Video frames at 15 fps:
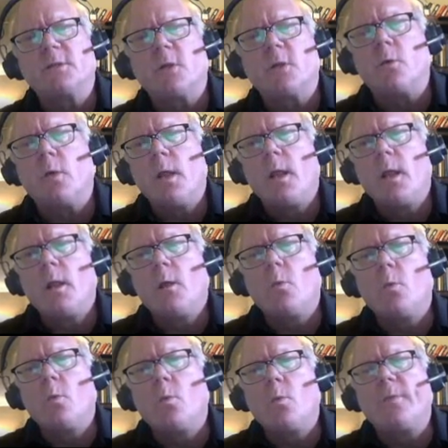So
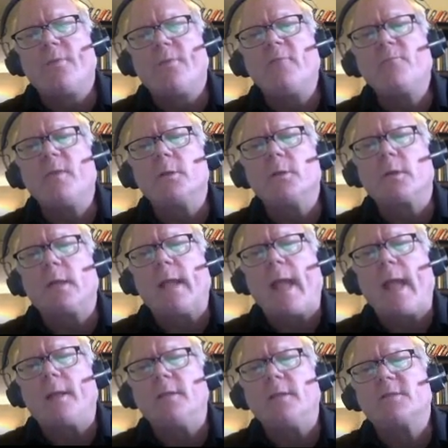what they've been looking
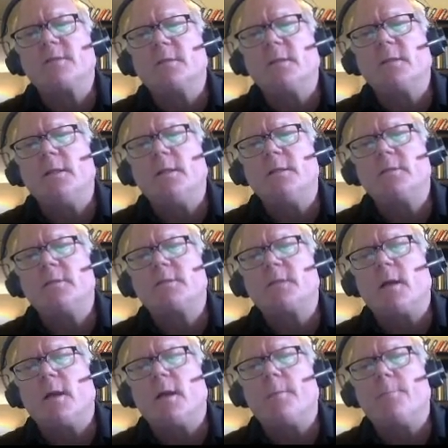at is
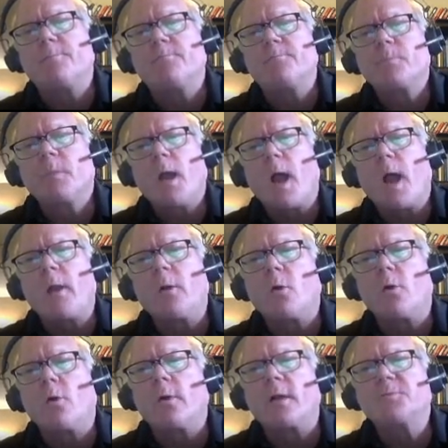higher
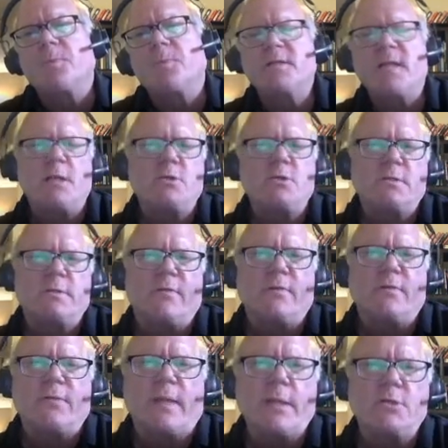order expectations of
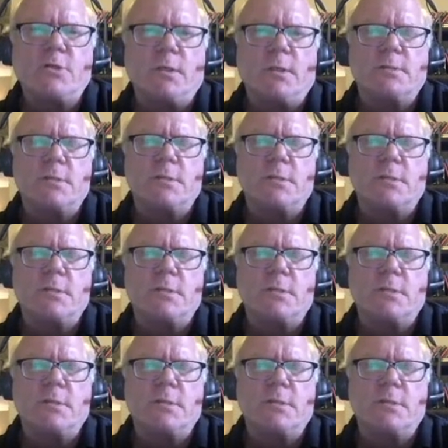inflation.